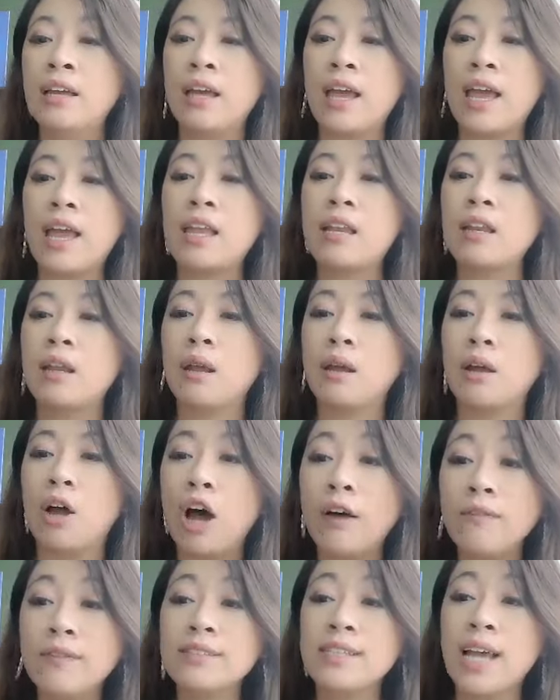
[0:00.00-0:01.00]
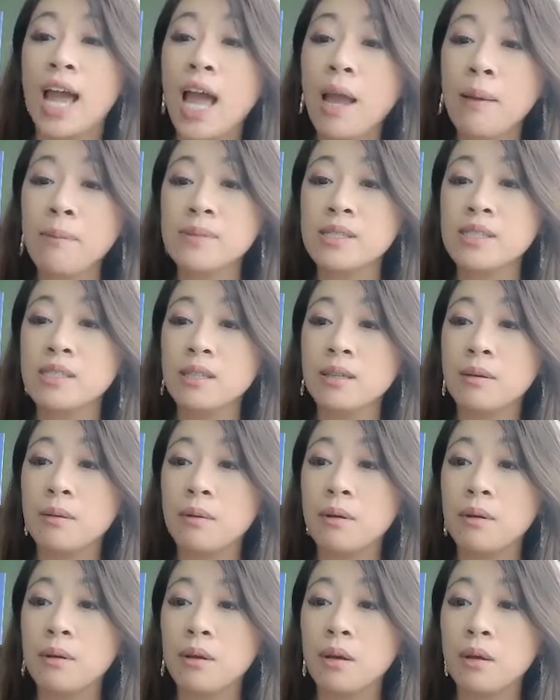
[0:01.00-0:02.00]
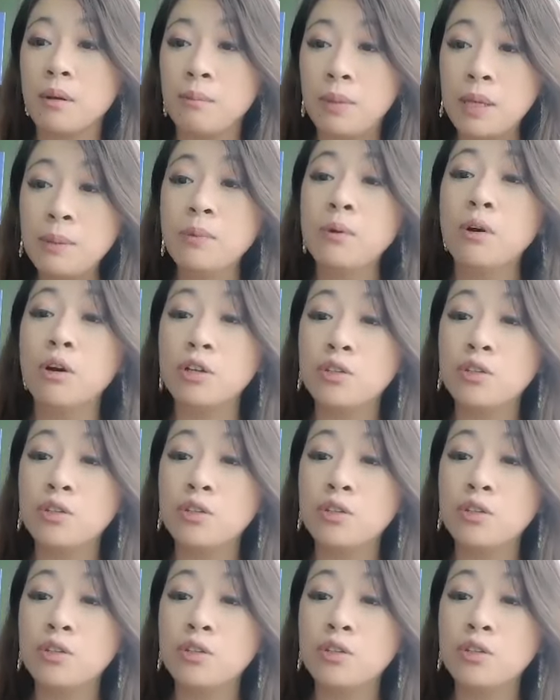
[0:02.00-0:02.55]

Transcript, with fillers: And oftentimes, people